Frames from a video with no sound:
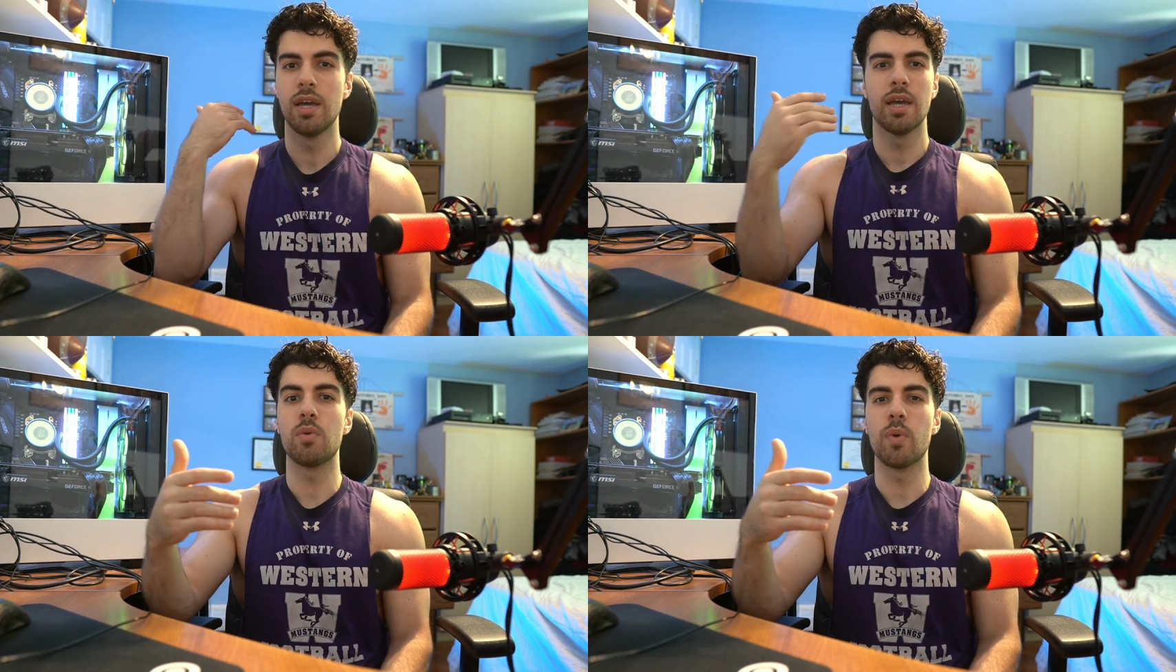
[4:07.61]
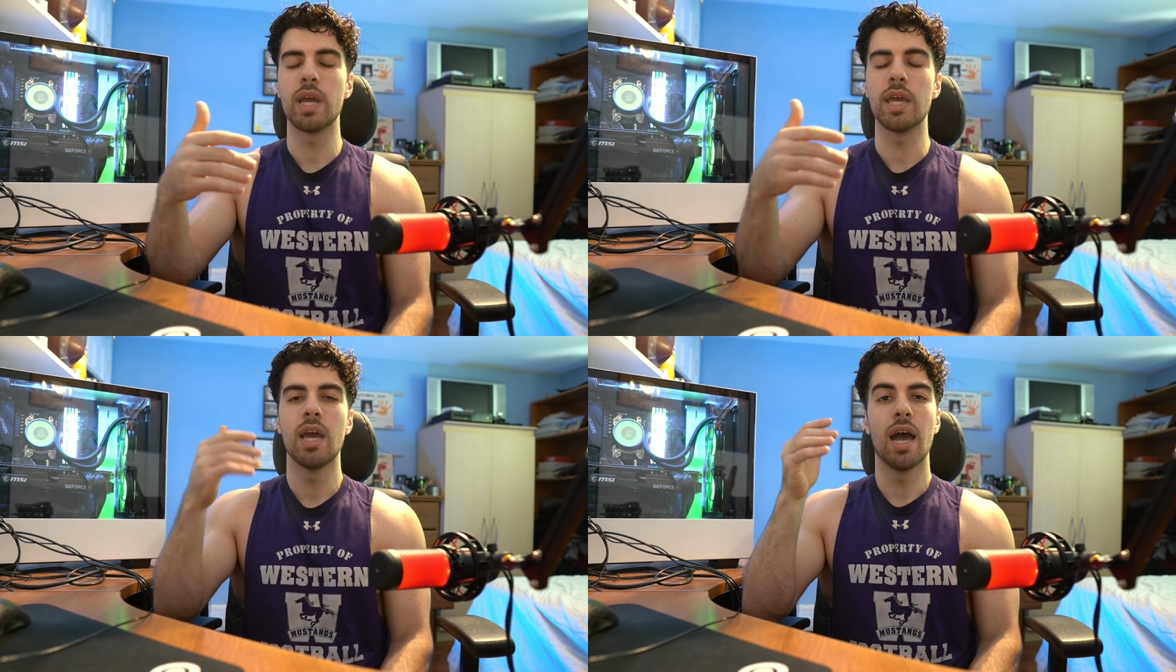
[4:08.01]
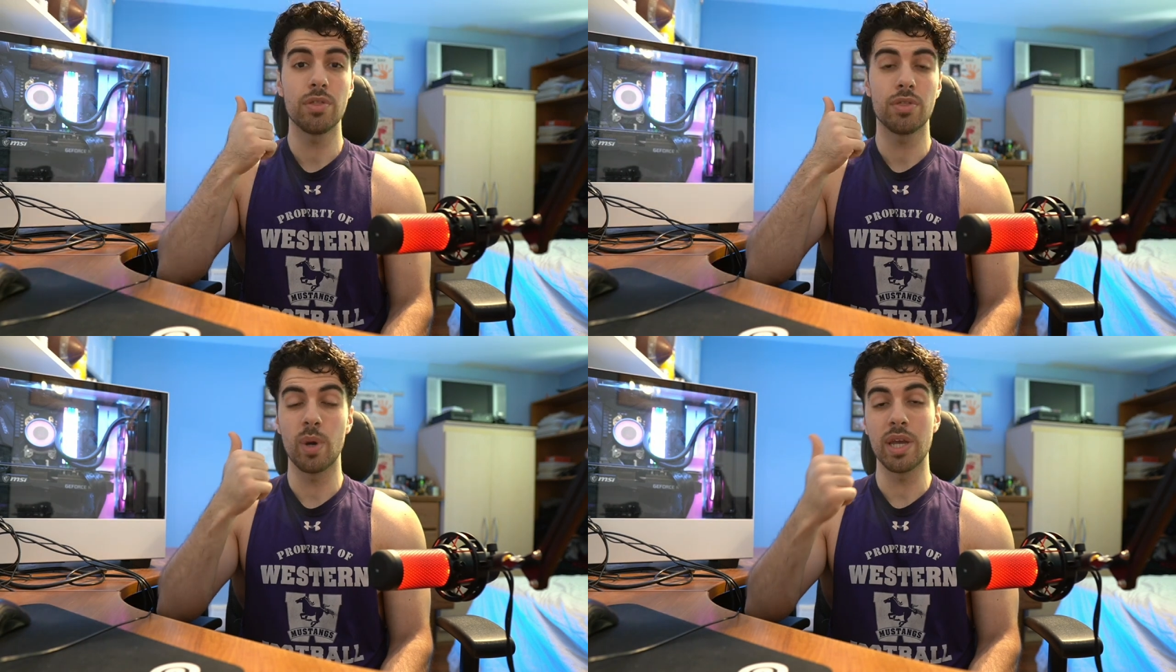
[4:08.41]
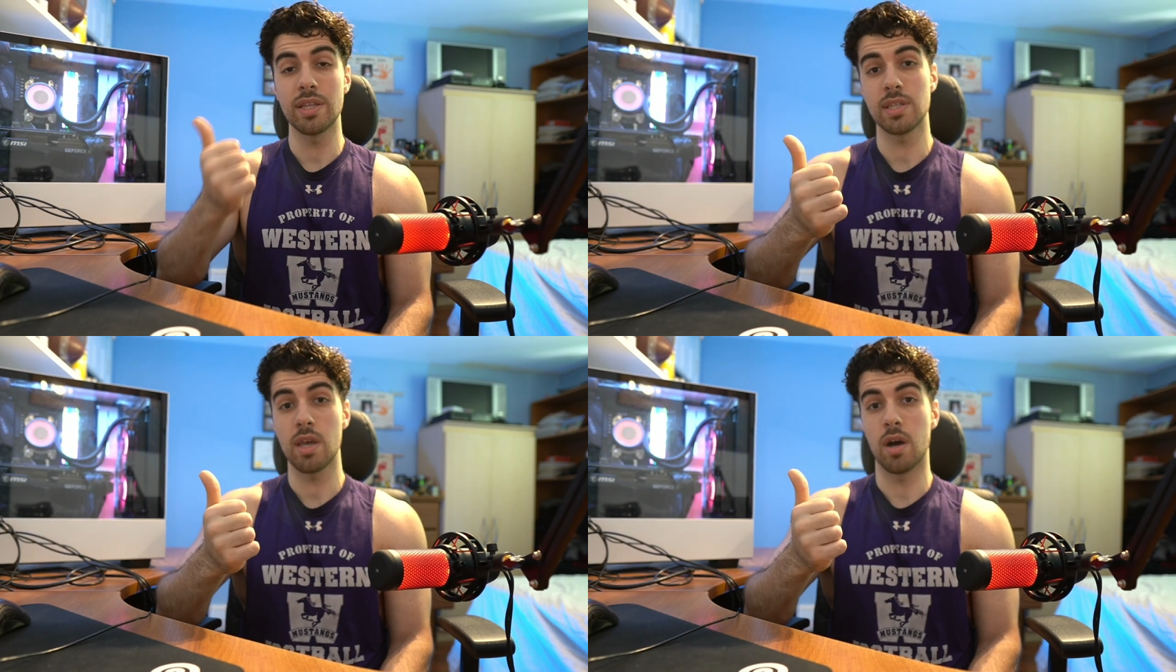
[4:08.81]
add weight. I want the weight
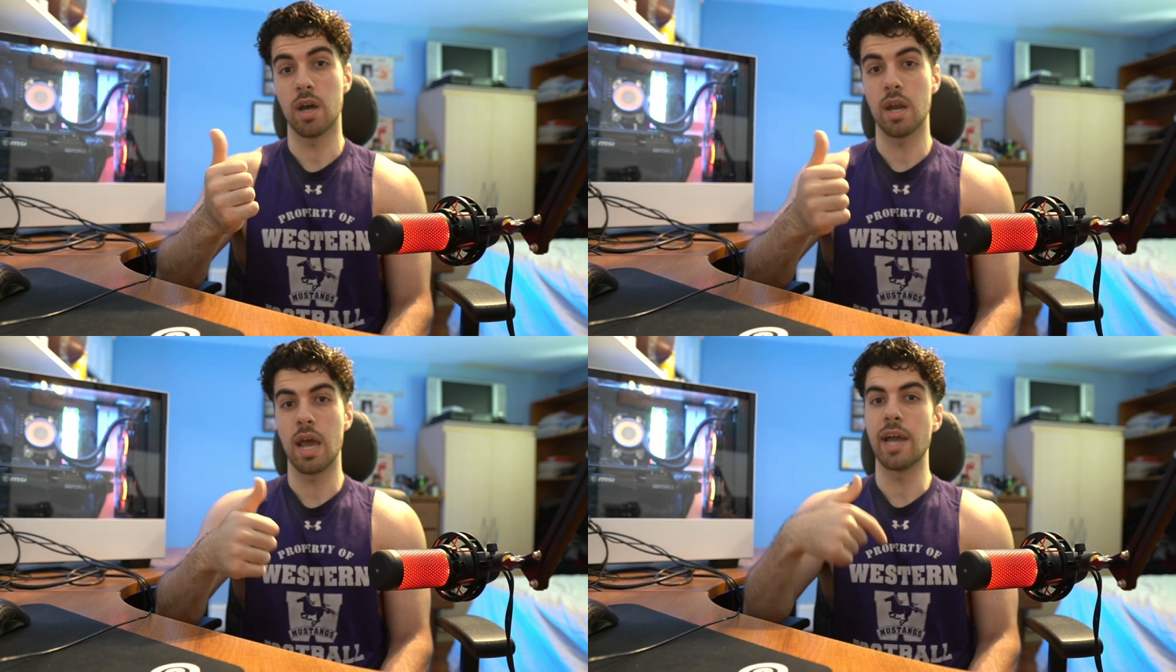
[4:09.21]
to stay on.